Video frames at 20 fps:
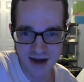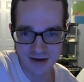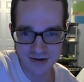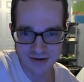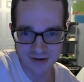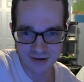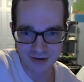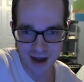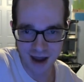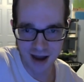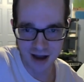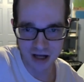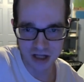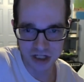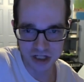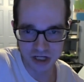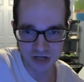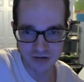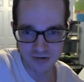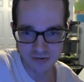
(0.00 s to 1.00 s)
that
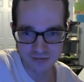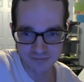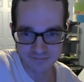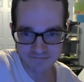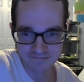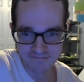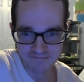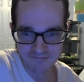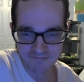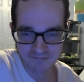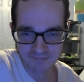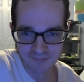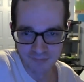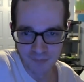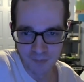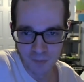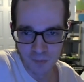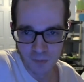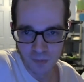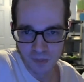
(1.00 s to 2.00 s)
direction,
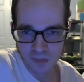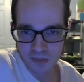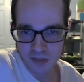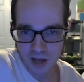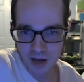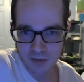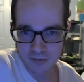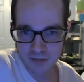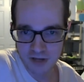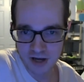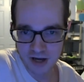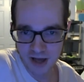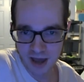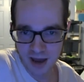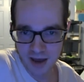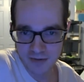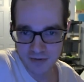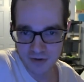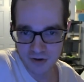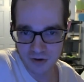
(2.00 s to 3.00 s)
I'm
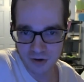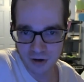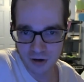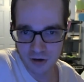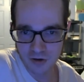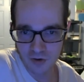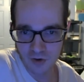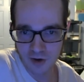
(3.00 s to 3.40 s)
going to have to